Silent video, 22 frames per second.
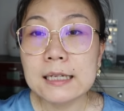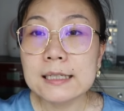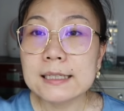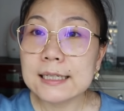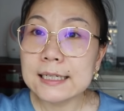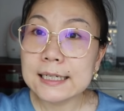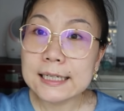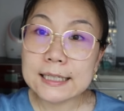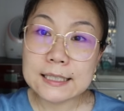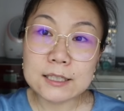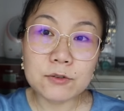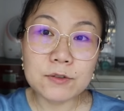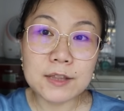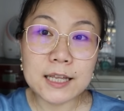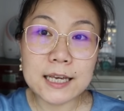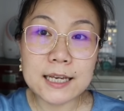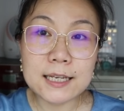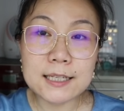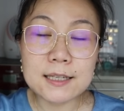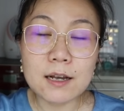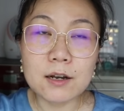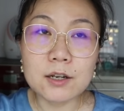the little
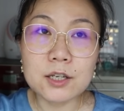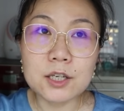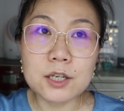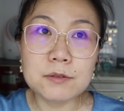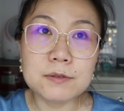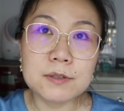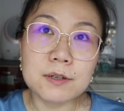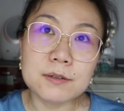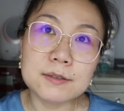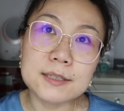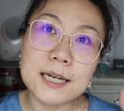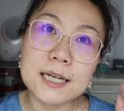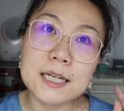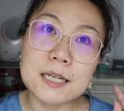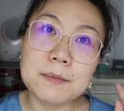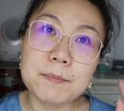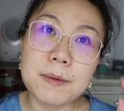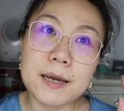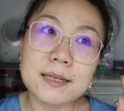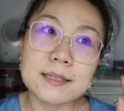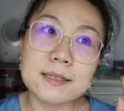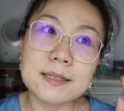things I use on a daily
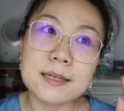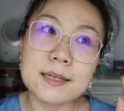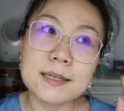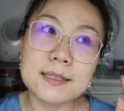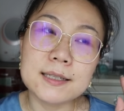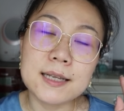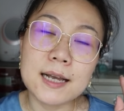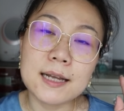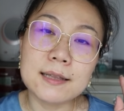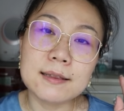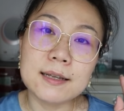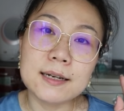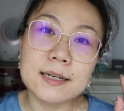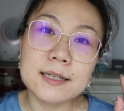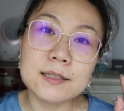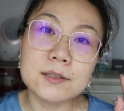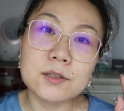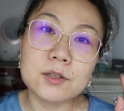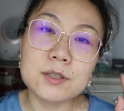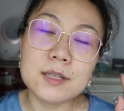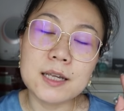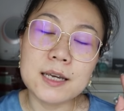basis and the
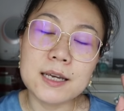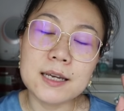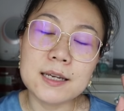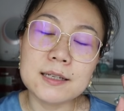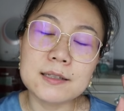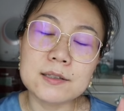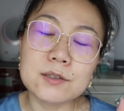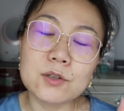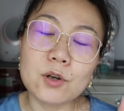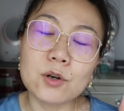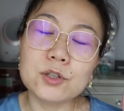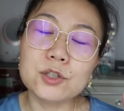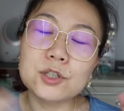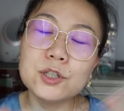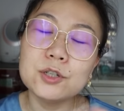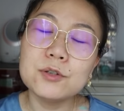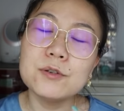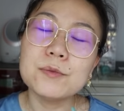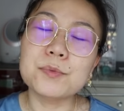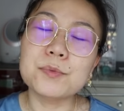little things I do